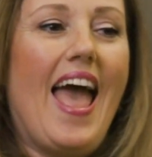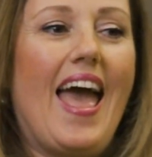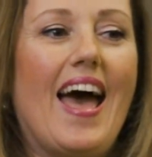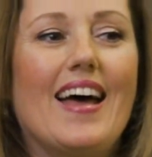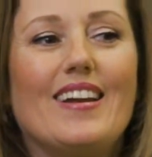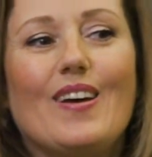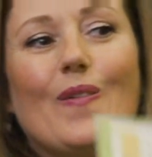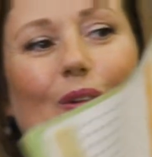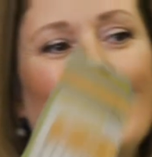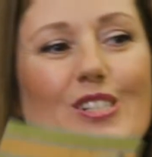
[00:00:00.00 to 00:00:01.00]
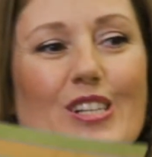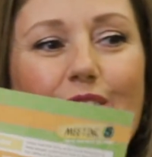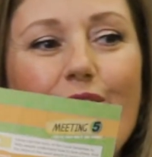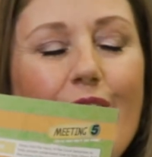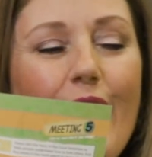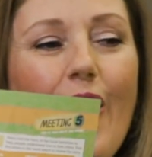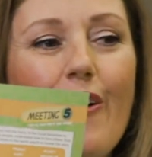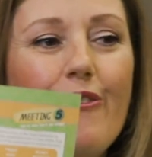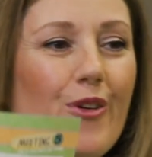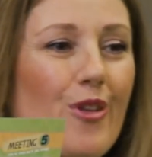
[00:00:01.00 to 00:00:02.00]
and a worksheet for
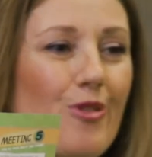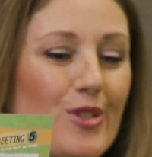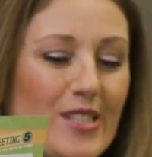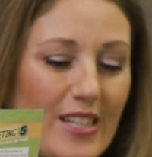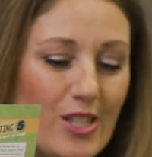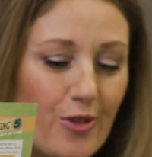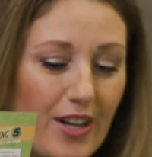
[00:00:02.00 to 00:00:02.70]
our fourth through sixth